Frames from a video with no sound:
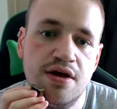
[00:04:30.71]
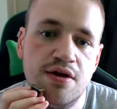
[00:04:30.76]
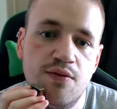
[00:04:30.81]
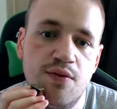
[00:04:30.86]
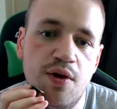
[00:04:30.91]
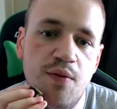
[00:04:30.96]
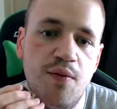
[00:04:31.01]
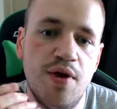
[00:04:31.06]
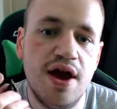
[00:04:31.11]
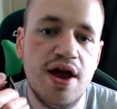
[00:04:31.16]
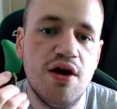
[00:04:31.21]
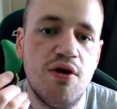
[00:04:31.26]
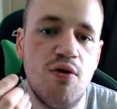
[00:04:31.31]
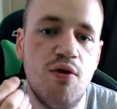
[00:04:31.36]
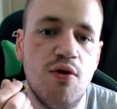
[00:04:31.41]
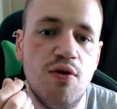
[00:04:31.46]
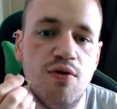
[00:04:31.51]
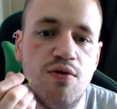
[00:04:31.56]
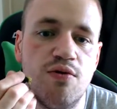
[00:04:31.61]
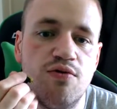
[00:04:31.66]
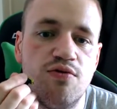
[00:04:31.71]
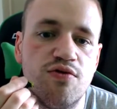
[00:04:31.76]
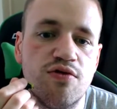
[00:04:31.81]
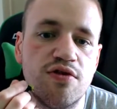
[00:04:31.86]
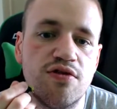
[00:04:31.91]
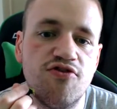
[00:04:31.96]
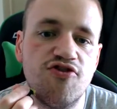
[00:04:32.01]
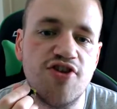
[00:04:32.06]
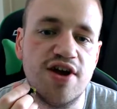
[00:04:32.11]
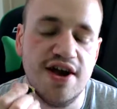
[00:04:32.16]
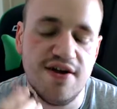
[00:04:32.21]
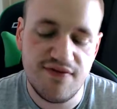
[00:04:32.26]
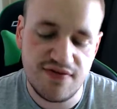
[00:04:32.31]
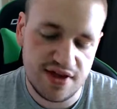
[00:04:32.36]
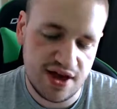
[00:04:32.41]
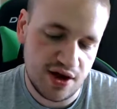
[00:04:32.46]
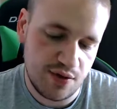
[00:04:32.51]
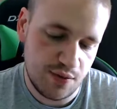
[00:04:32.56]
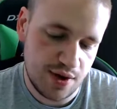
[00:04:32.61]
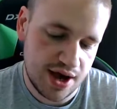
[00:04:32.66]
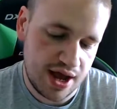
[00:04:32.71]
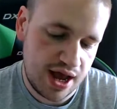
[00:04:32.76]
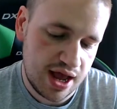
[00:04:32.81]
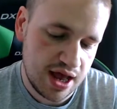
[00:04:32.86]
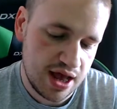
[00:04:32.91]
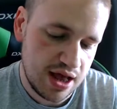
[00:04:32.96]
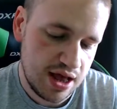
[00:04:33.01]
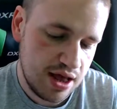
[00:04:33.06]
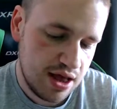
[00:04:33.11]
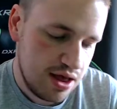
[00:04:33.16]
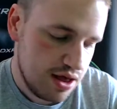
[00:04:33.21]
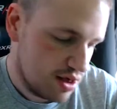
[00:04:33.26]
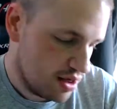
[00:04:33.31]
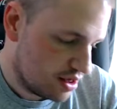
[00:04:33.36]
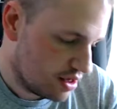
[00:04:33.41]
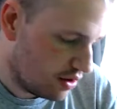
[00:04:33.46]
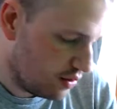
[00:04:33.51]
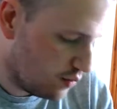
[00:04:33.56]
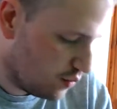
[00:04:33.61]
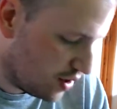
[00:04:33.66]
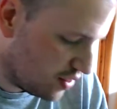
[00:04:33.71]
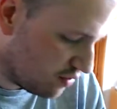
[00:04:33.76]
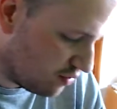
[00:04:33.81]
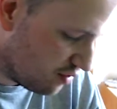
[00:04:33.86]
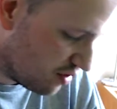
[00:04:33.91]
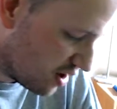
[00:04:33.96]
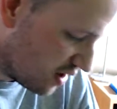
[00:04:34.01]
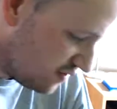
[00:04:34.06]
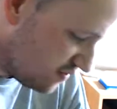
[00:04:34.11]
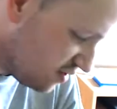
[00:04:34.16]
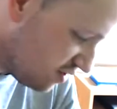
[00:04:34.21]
one way or shave that way, go with or against the